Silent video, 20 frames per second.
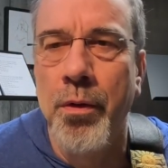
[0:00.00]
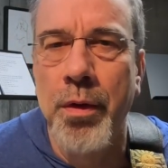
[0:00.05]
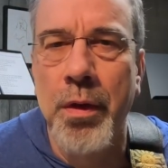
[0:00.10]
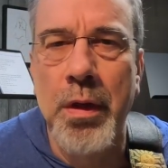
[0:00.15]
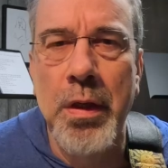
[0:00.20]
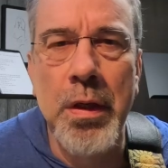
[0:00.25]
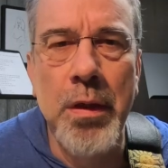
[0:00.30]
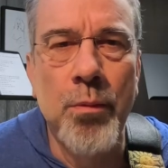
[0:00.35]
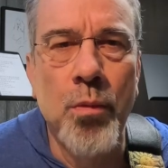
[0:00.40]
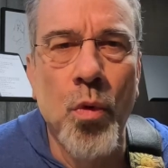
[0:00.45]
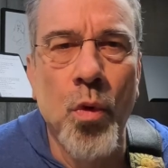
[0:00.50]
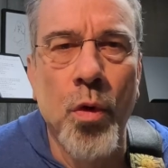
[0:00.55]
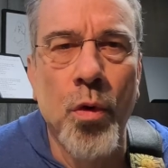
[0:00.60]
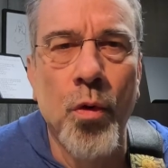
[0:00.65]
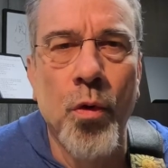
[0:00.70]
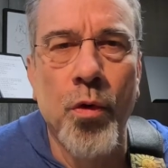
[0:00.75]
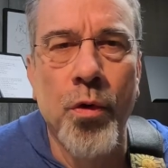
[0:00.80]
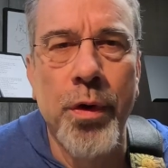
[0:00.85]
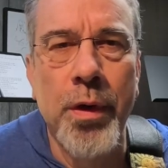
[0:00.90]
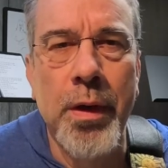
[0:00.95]
keyboard
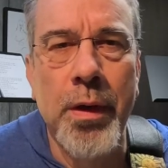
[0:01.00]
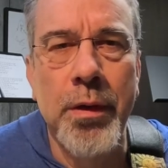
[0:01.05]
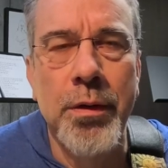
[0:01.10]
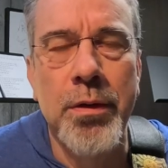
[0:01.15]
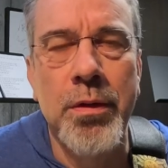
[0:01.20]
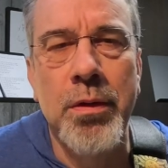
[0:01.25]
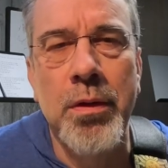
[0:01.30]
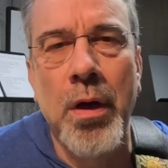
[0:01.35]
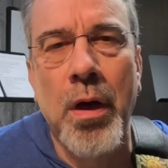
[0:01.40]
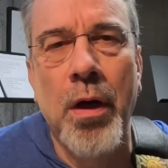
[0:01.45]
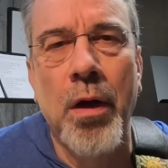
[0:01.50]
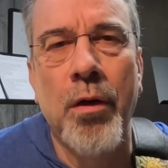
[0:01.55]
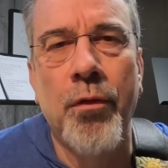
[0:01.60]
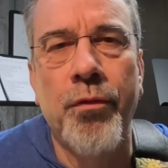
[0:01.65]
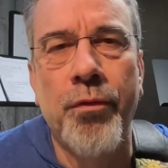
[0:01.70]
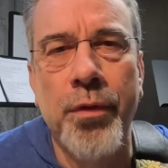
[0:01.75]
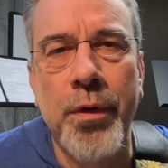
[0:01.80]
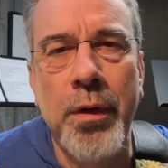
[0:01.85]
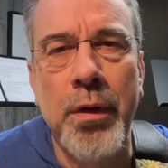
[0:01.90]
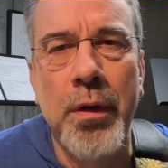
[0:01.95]
oriented
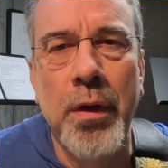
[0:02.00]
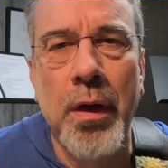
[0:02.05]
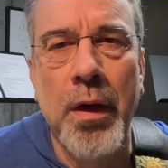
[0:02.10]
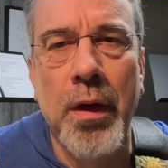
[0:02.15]
stuff. And